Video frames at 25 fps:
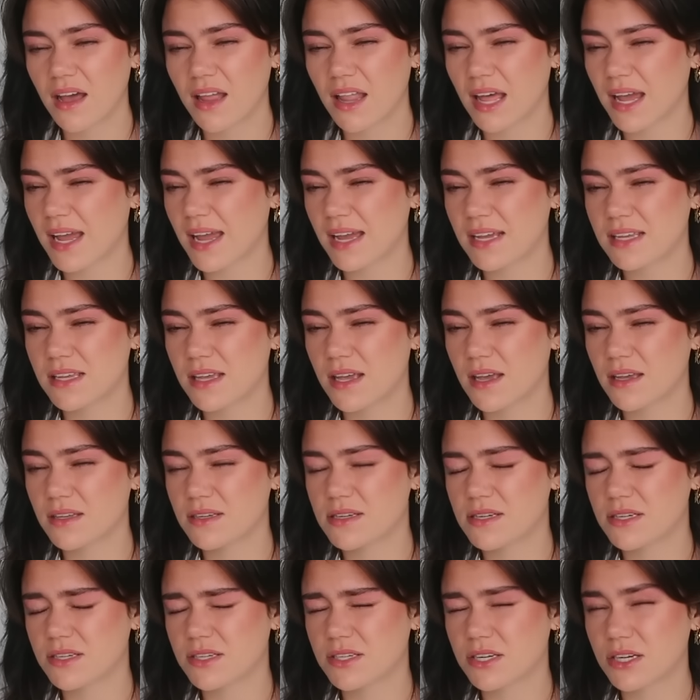Like
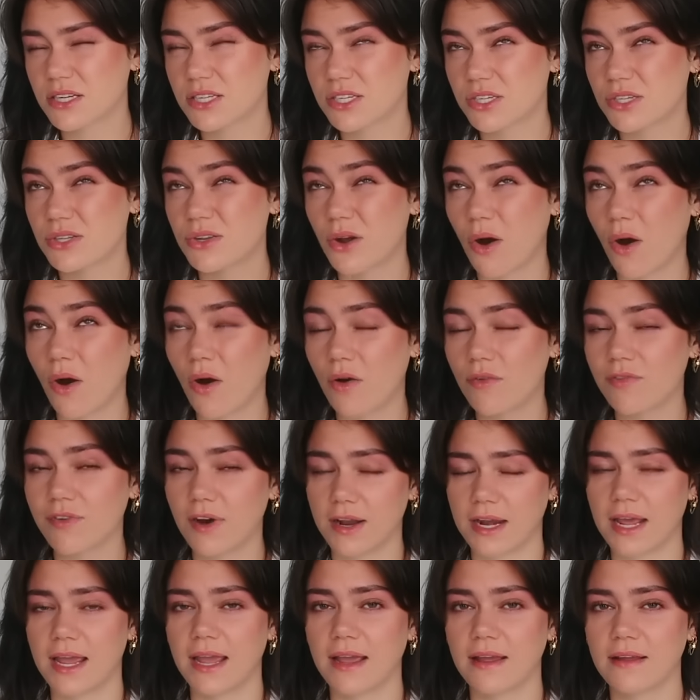it's just not
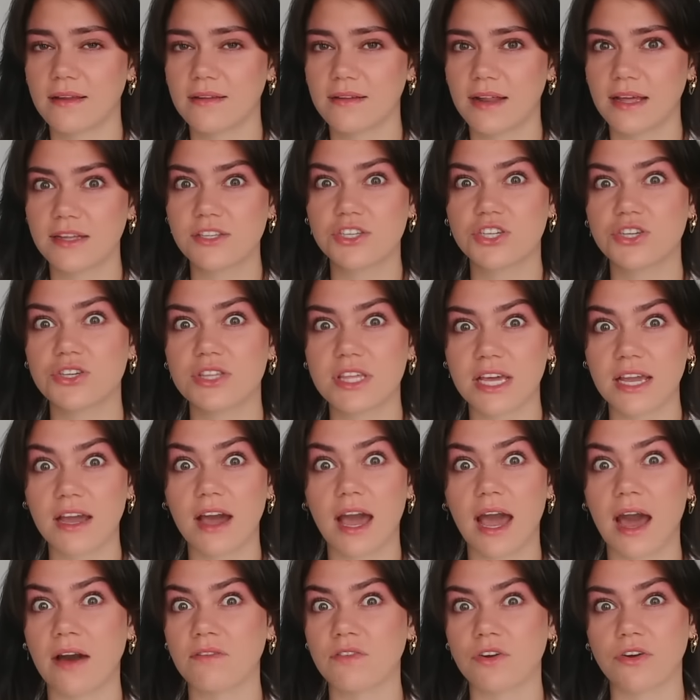funny. Like, do you think
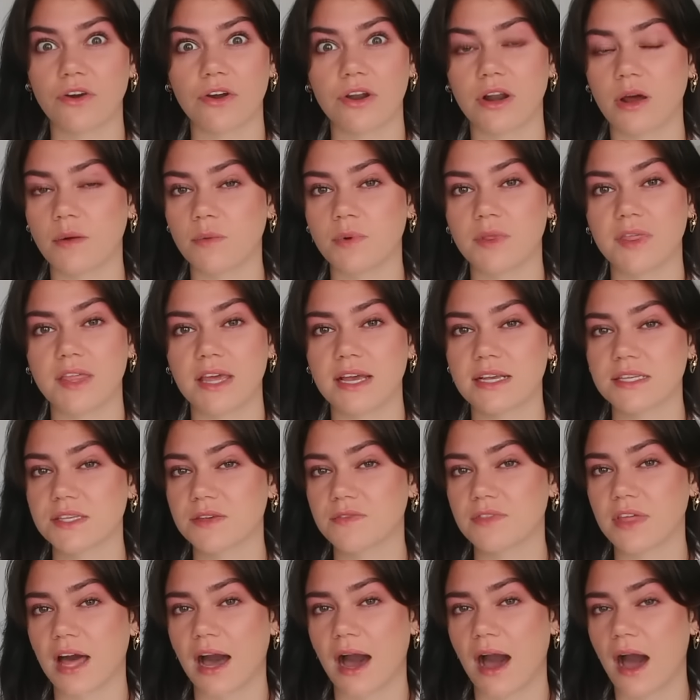I haven't grown up with years
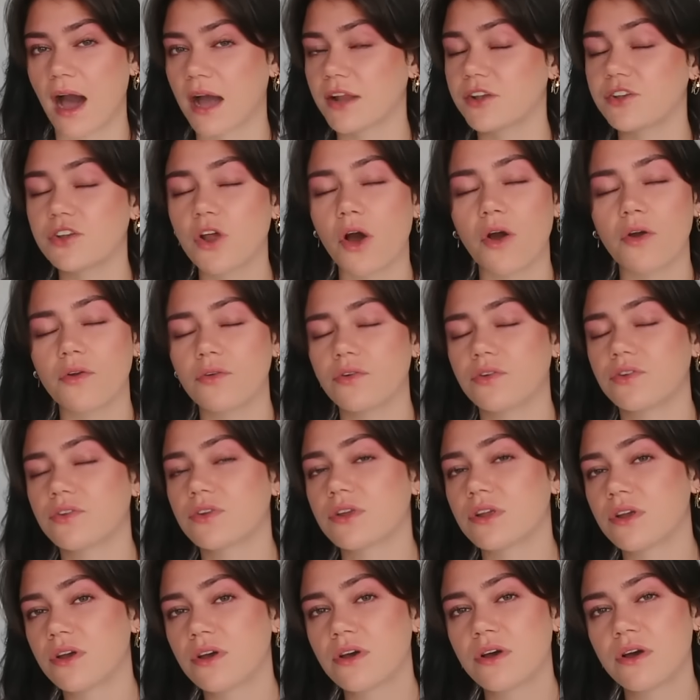of that? I
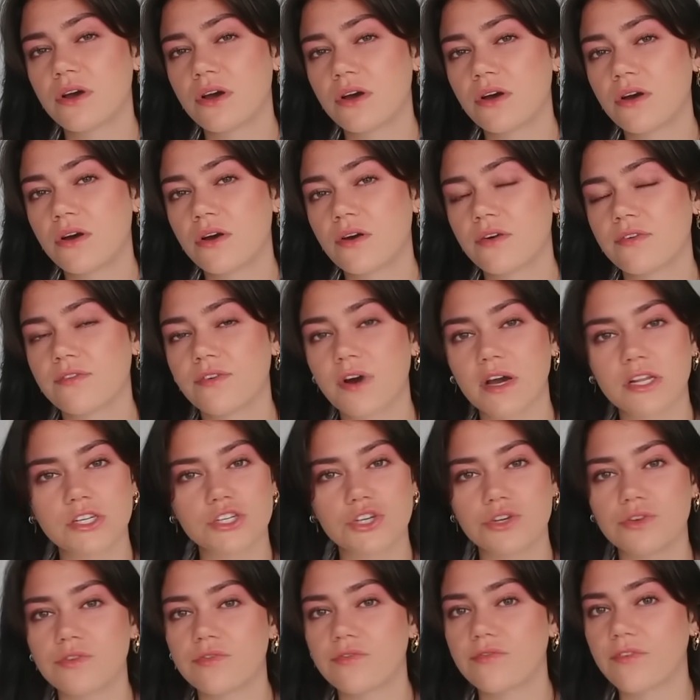don't
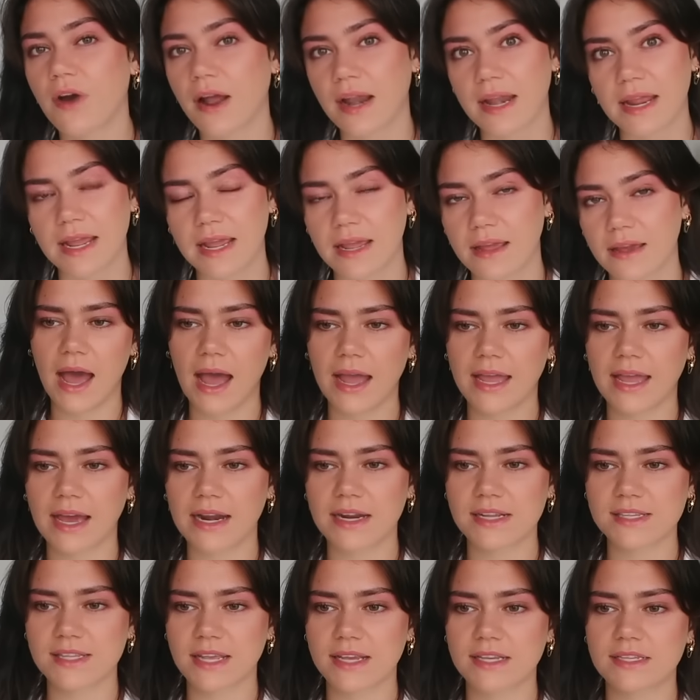find you funny. I
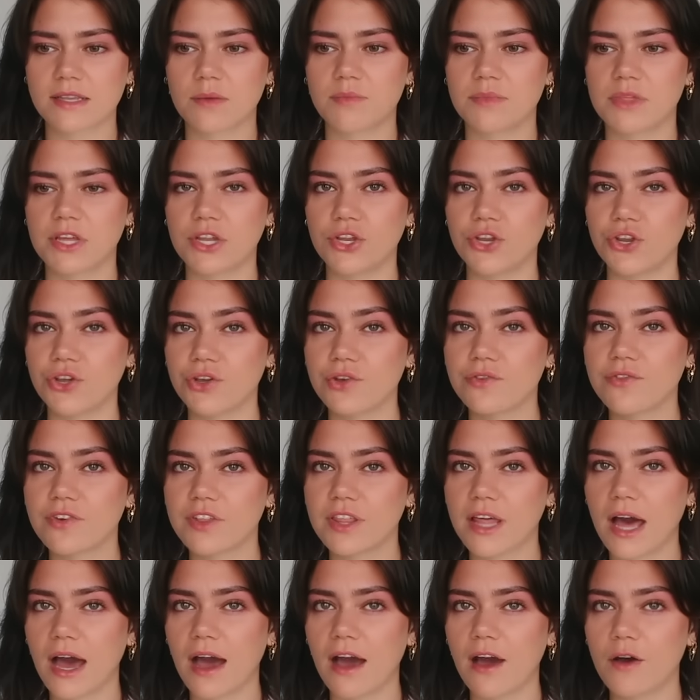get it's like something new for
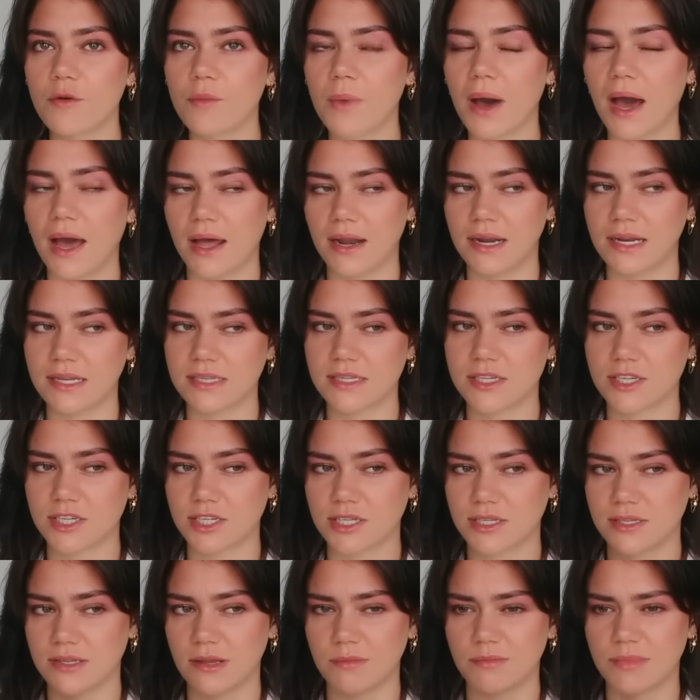them and it's
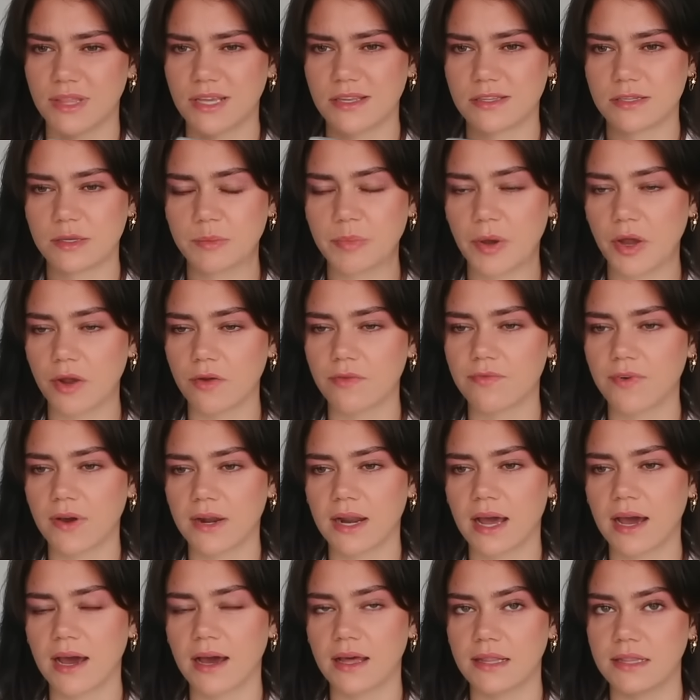just something to poke
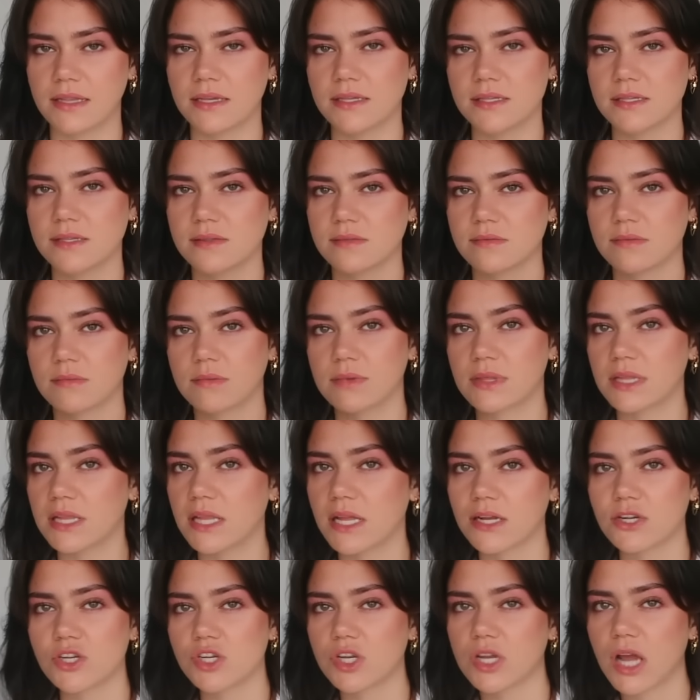fun at, and there's
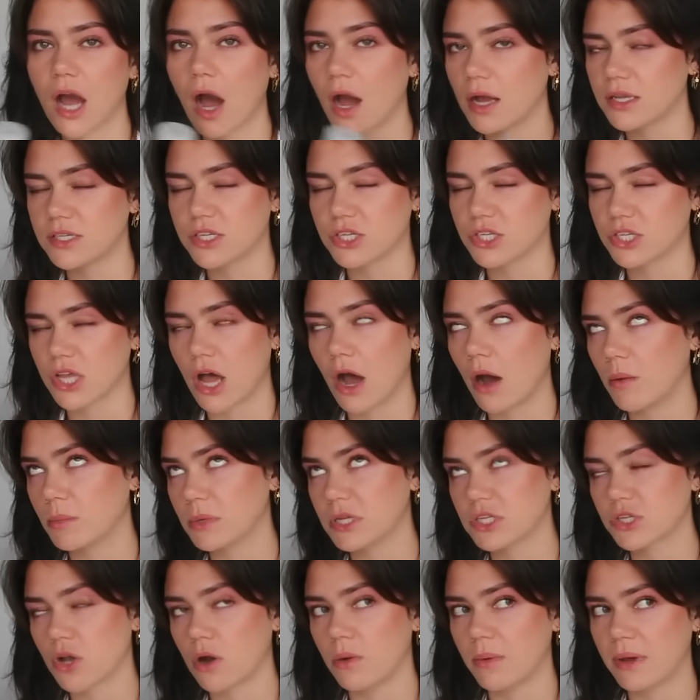literally, it's just
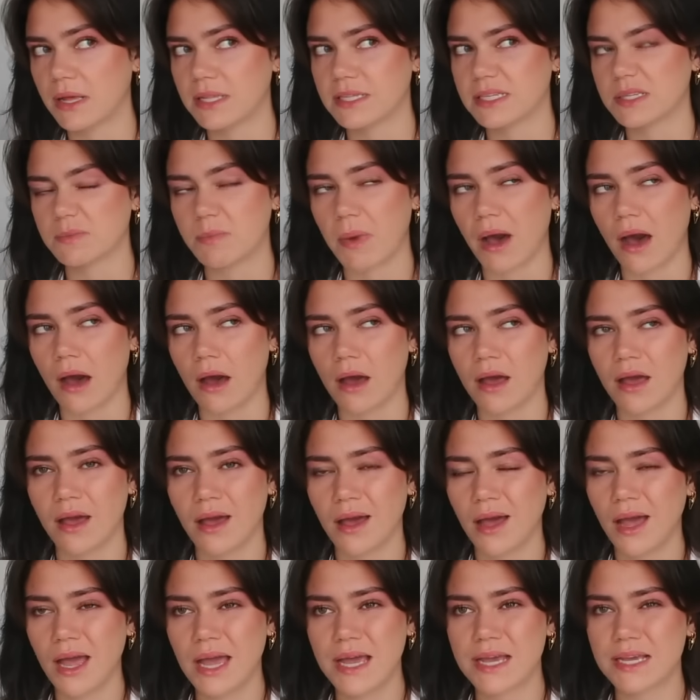harmless comments, but
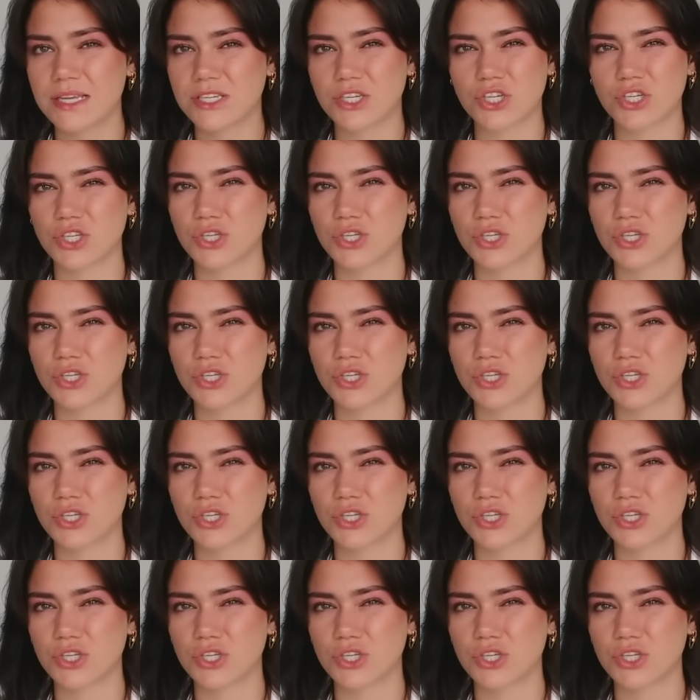it's